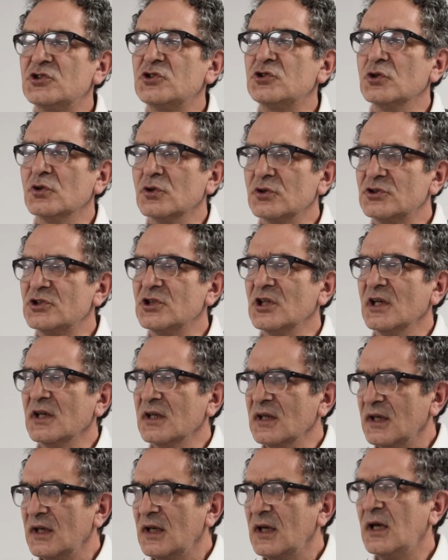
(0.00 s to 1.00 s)
short
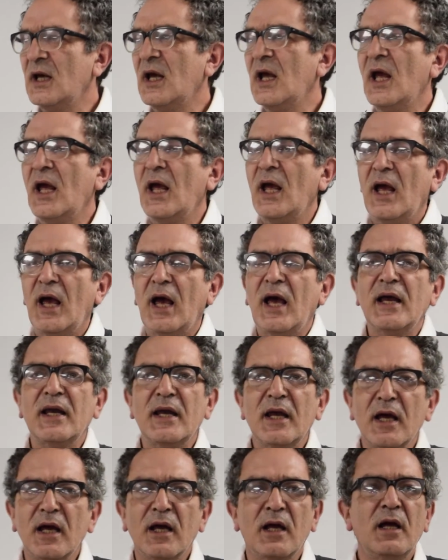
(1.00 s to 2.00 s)
journey.
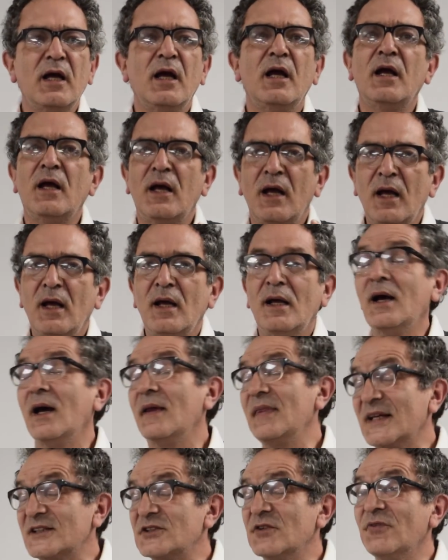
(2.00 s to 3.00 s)

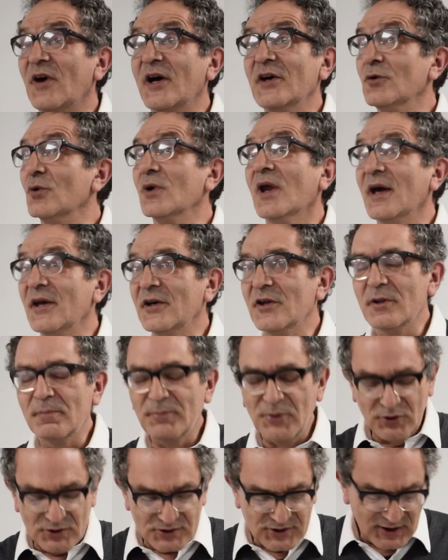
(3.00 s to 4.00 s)
And that's the final line of the
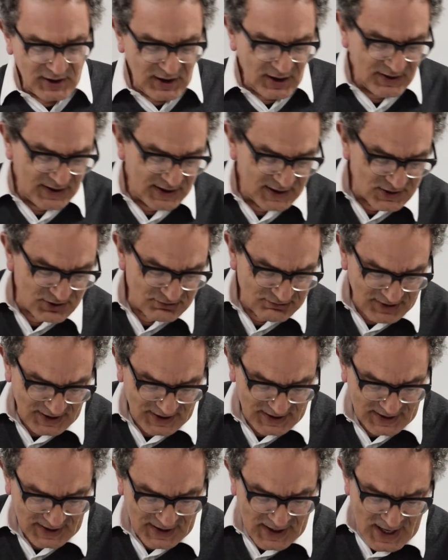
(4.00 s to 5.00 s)
book, so you don't need to
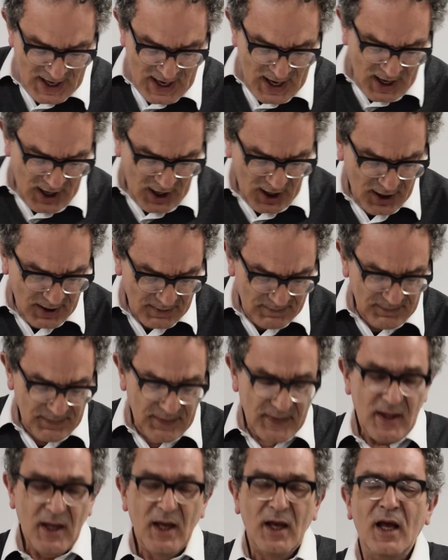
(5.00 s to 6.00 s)
read it.
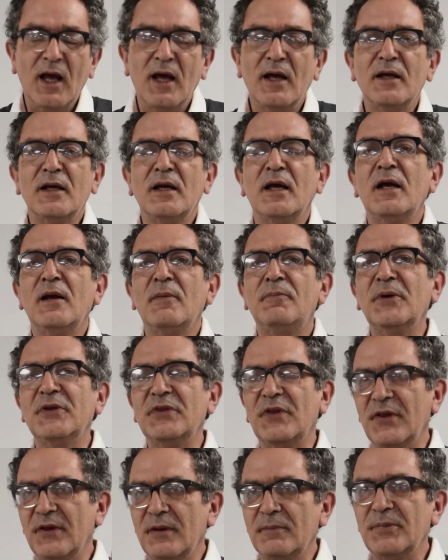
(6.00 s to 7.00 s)
But
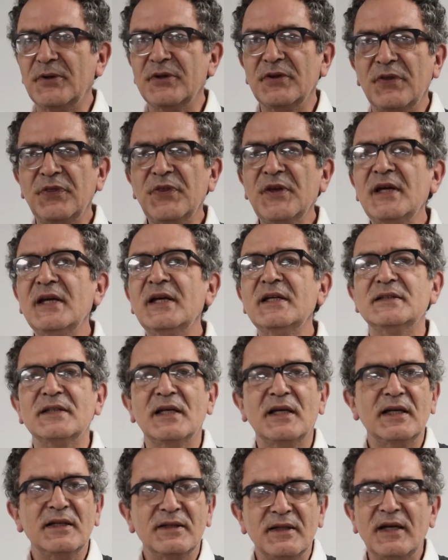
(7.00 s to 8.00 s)
the thing is,
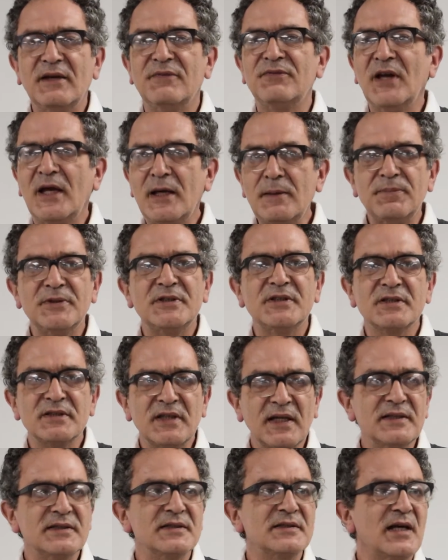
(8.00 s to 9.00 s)
if Labour just
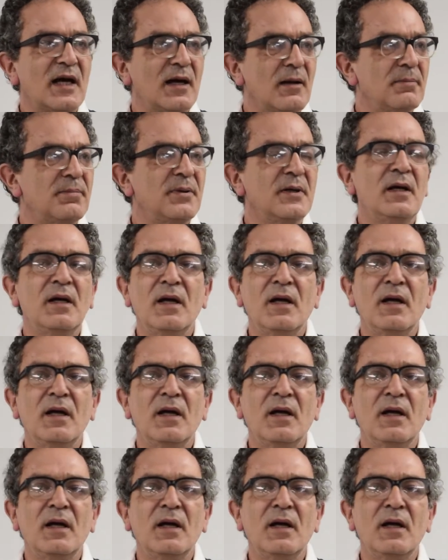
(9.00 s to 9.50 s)
ends up